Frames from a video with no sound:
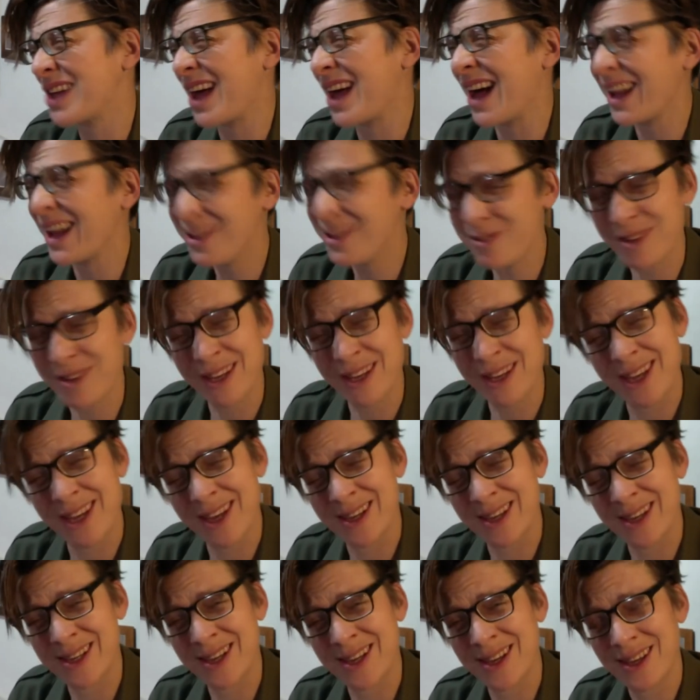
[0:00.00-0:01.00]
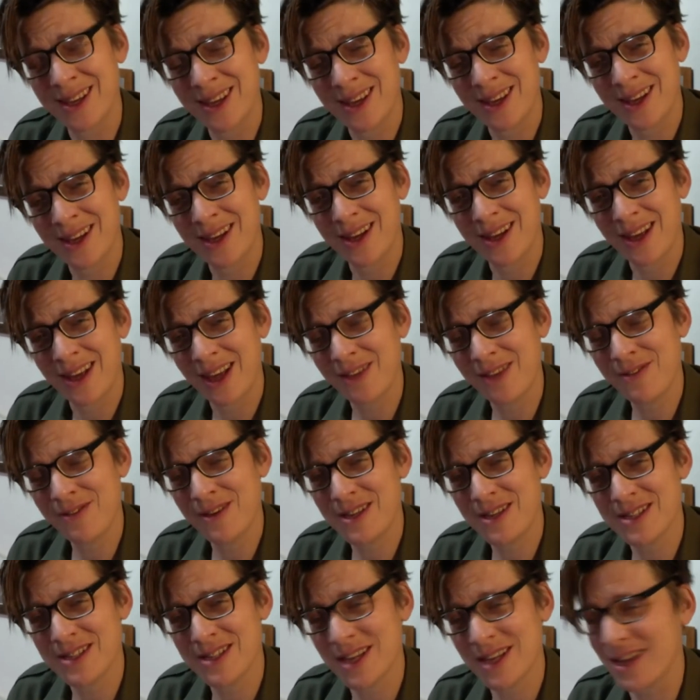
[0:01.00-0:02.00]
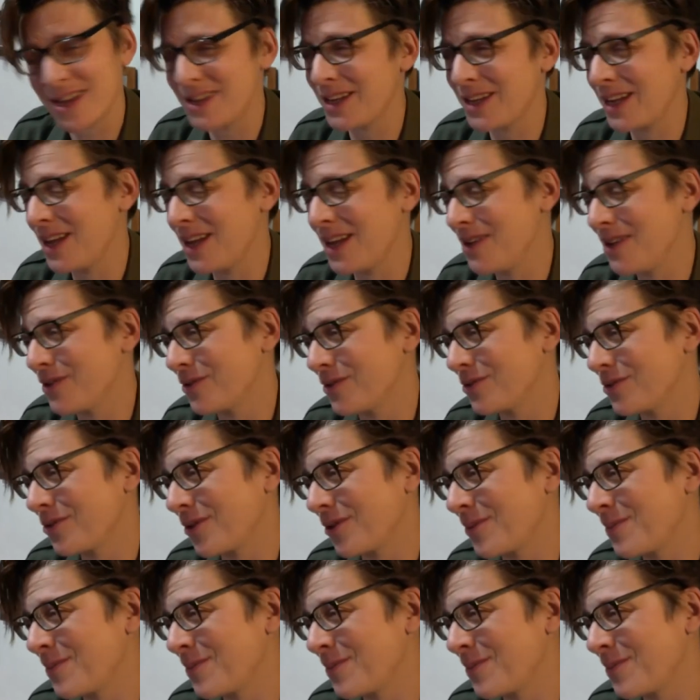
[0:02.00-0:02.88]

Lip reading: I think it's a kind of gift.